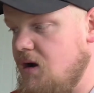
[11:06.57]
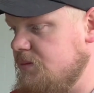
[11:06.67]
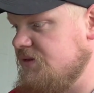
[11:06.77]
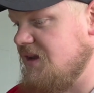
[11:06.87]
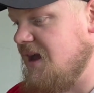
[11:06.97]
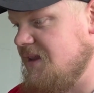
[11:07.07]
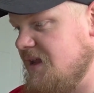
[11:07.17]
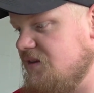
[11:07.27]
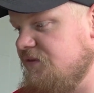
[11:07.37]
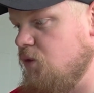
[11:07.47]
pops, and
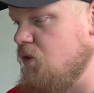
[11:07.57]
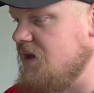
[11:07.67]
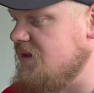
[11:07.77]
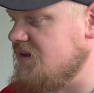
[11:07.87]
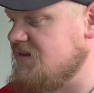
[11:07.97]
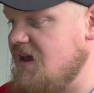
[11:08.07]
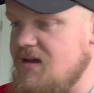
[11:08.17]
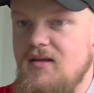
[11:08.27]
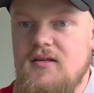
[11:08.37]
there's 4 in the set.